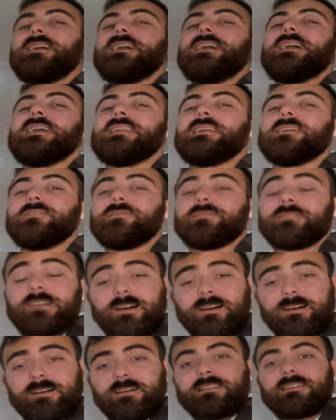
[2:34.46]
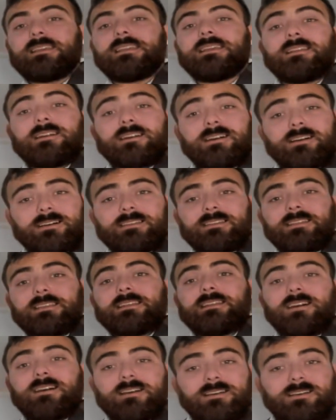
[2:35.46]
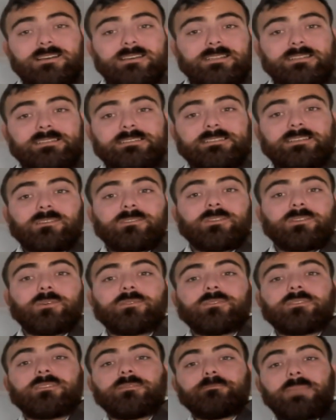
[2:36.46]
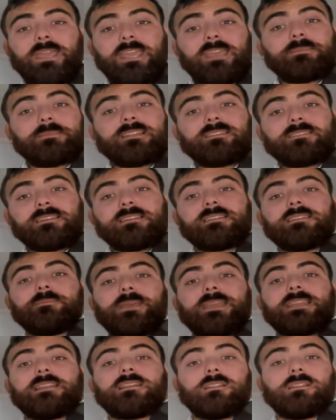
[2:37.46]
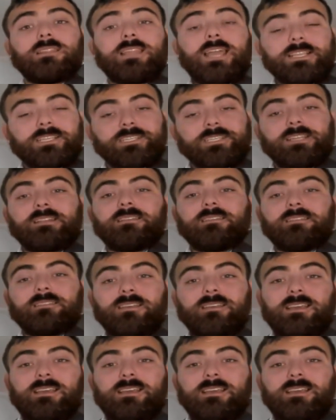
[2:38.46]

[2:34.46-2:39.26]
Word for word: And it goes on and on and on until those payments end up in collections,